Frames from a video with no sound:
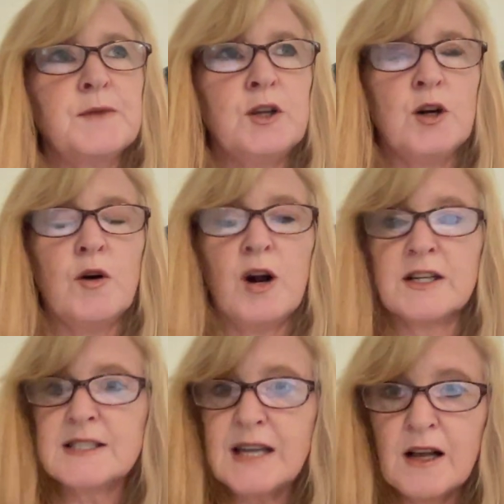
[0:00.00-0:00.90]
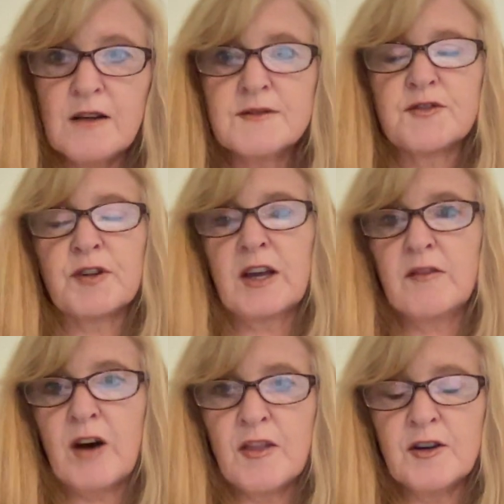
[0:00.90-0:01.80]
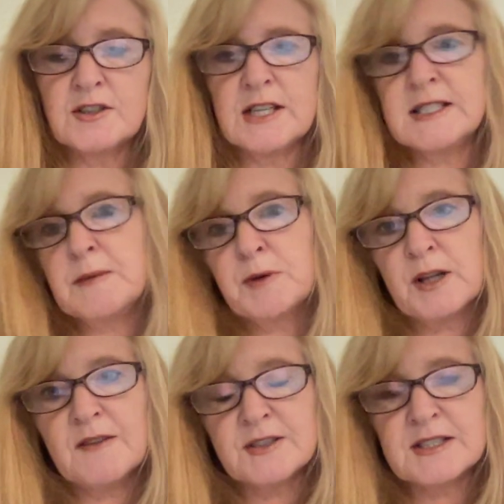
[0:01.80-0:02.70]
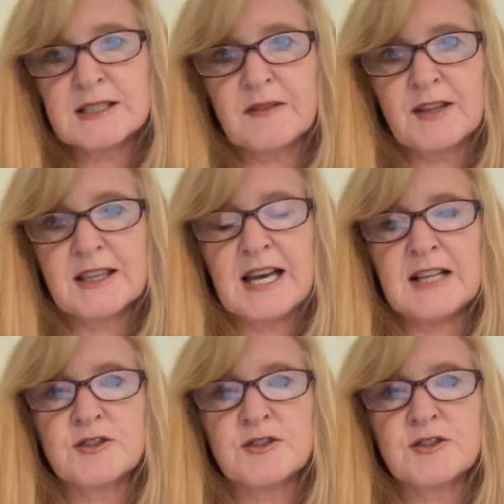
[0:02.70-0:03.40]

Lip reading: ourselves, forgive others at deeper levels and stuff like that.